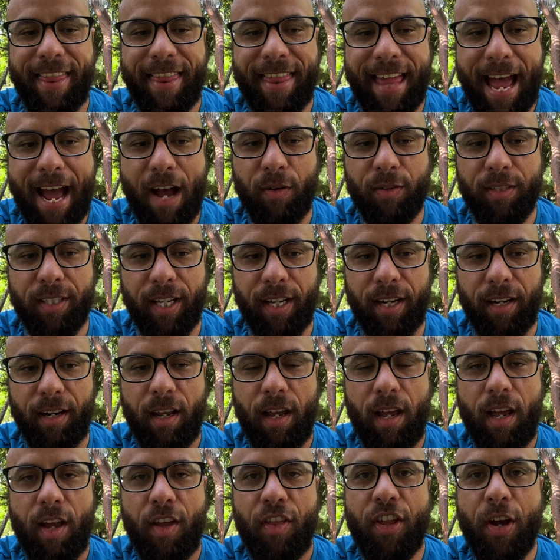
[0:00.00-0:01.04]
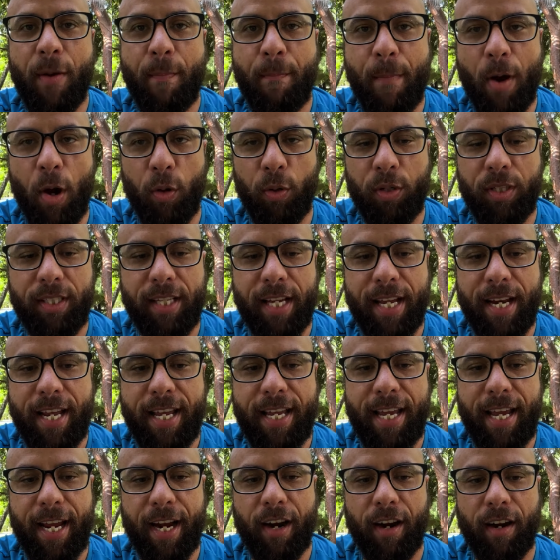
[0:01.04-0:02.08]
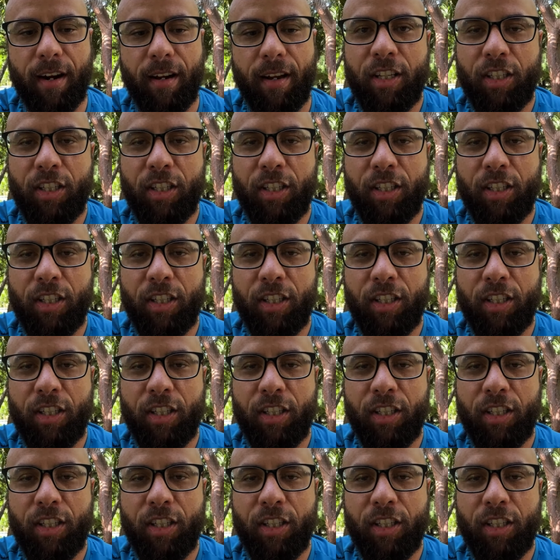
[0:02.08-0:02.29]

thousand, the most in a year.